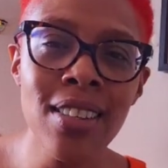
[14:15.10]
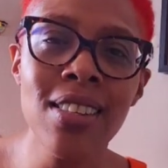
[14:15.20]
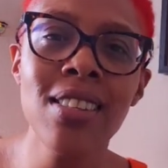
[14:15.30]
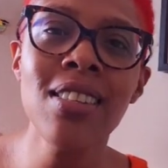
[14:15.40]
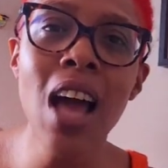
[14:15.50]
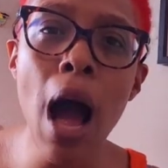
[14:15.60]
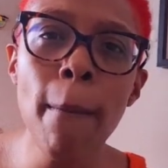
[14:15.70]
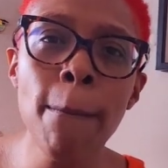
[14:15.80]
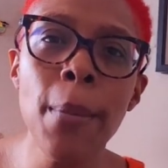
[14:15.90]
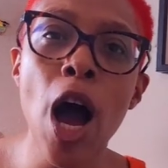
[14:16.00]
Stop
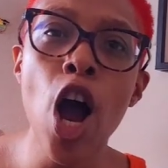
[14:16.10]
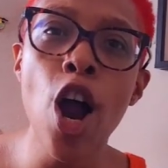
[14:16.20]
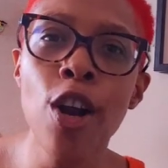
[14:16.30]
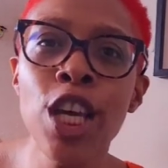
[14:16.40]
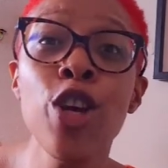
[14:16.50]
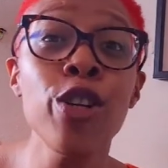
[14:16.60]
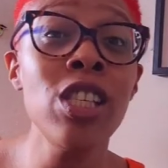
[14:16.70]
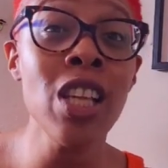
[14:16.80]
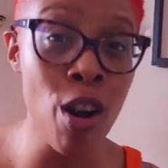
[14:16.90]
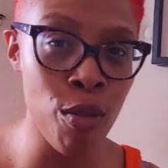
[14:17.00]
hurting
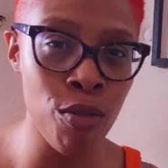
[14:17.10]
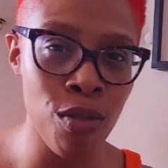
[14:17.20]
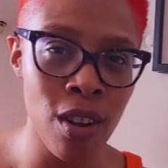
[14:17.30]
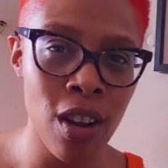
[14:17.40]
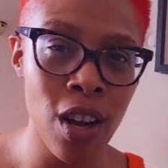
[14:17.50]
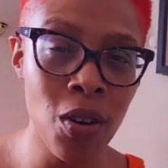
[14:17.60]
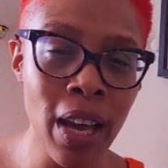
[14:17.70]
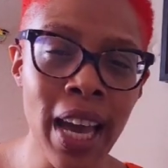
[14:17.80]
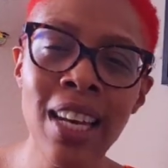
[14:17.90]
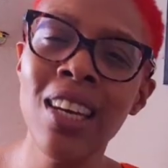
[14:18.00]
yourself.
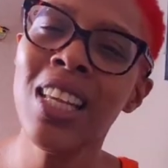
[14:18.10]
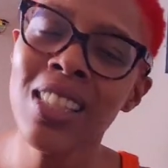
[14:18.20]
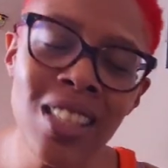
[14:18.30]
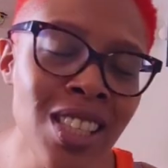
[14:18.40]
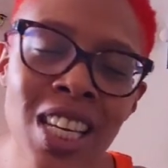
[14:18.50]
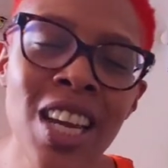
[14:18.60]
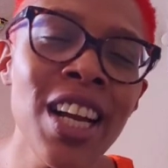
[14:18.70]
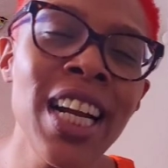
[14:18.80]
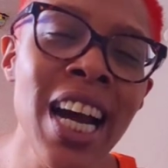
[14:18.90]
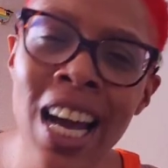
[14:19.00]
Okay? Listen to your
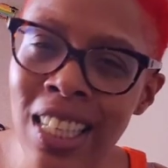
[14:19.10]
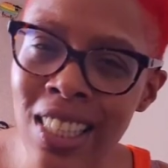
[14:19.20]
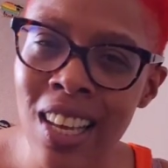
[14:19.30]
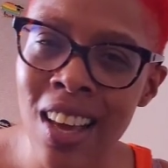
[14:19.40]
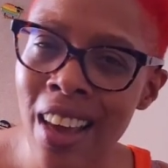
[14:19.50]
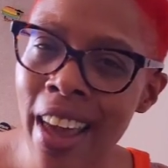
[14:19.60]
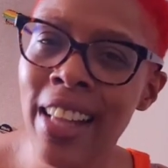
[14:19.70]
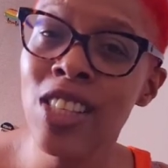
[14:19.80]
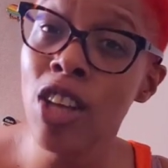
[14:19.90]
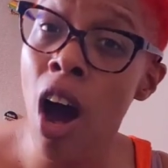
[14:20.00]
gut.
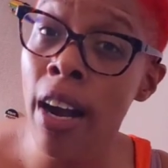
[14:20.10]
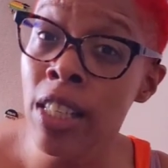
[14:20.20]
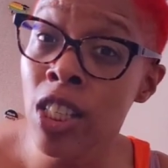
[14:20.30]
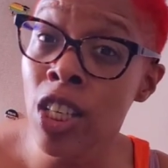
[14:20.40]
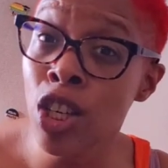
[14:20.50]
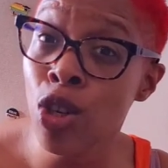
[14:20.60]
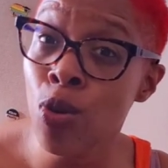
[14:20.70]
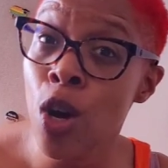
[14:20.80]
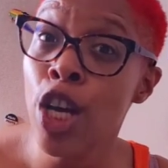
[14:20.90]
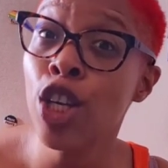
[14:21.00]
It's talking to
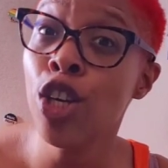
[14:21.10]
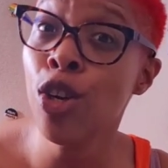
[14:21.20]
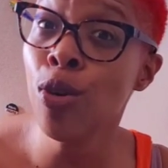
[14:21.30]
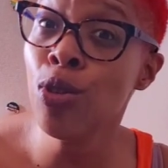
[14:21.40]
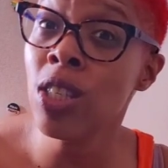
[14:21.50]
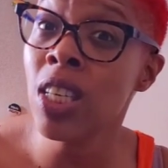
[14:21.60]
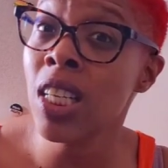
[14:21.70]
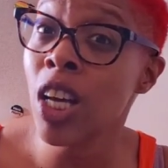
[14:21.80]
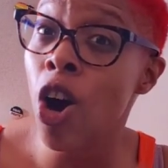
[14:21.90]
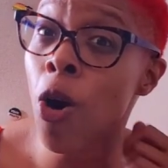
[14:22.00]
you. You just need
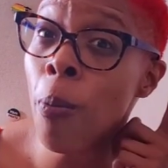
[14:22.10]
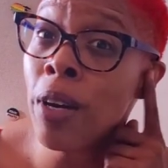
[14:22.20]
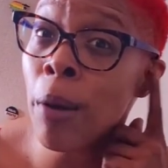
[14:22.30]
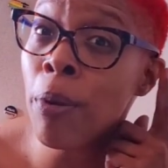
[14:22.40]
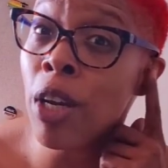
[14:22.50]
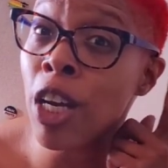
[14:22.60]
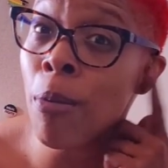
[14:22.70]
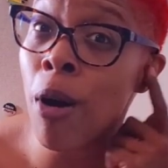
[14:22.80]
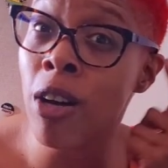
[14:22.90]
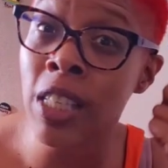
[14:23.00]
to open up your
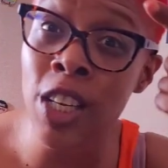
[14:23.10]
earballs and your